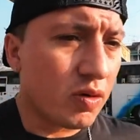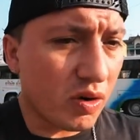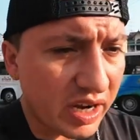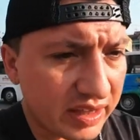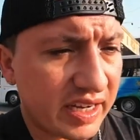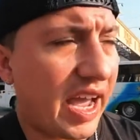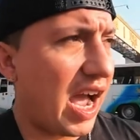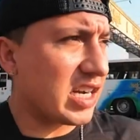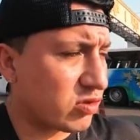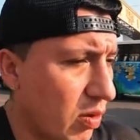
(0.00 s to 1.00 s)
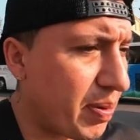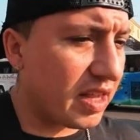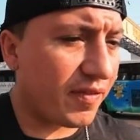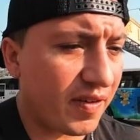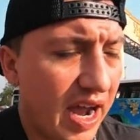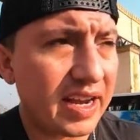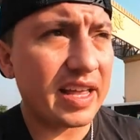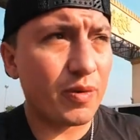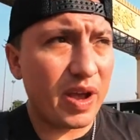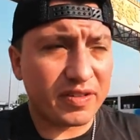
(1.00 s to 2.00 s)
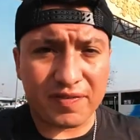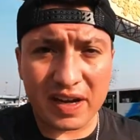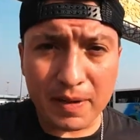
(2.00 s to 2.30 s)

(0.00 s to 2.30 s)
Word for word: We'll get the cash. We'll pay the fine, and then we have to find